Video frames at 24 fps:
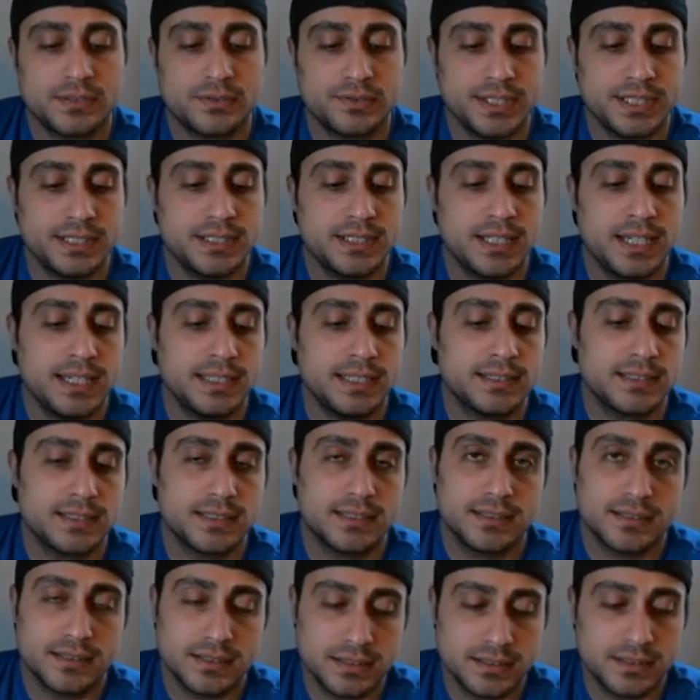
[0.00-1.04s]
3
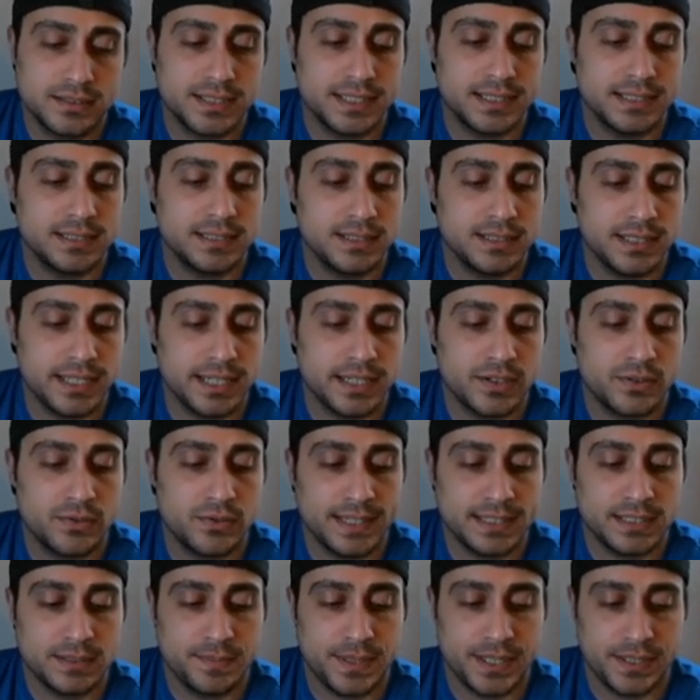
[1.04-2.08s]
sets, 60 second
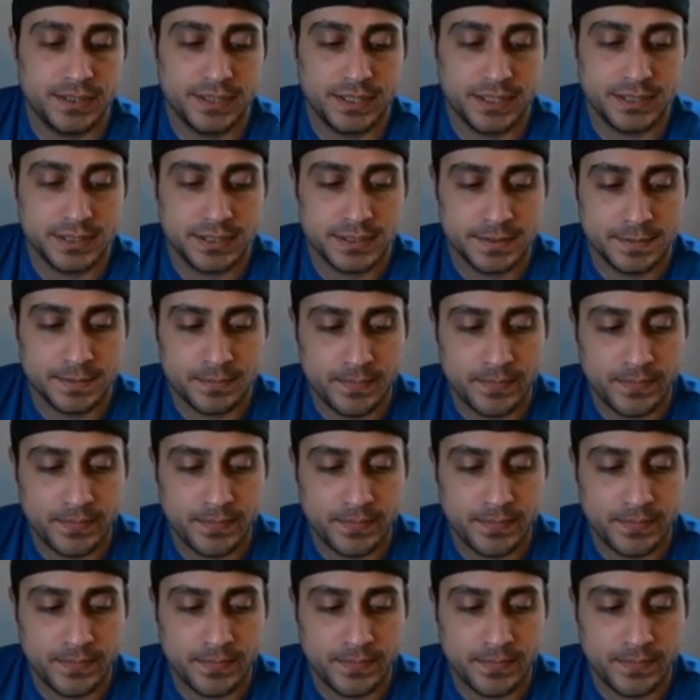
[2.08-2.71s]
rest periods.